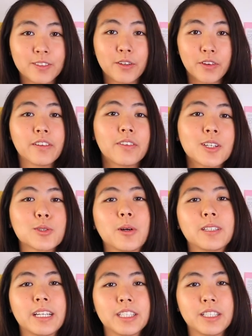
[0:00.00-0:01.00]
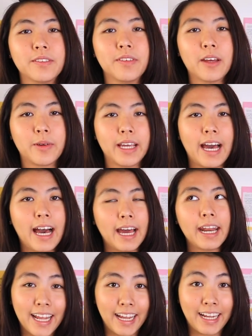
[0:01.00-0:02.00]
So for the first orientation event, we
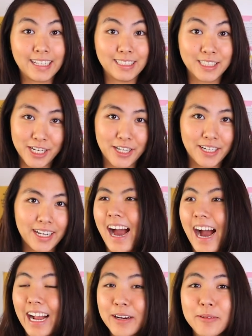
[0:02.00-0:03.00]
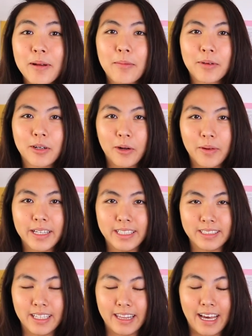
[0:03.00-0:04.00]
had a dinner. I remember going
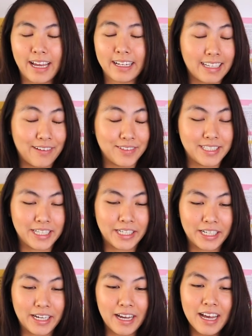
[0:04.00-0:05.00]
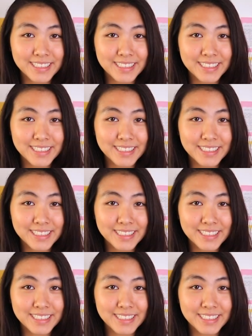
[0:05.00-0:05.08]
into that cafeteria,